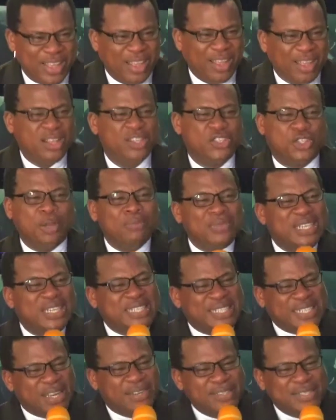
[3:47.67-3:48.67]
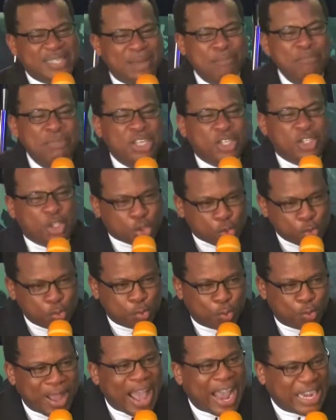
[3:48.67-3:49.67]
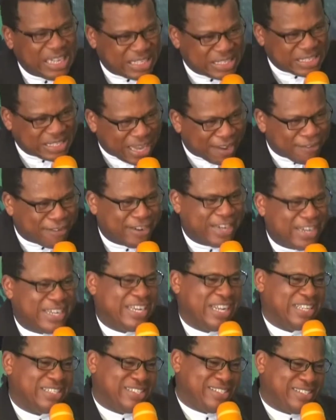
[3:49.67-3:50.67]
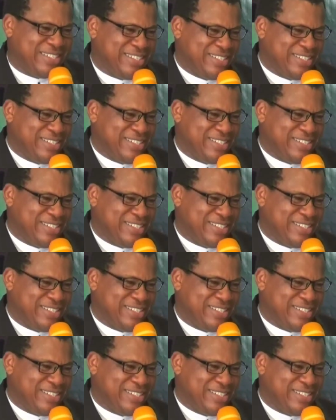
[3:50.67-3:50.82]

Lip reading: something tells them, me too, I deserve greatness.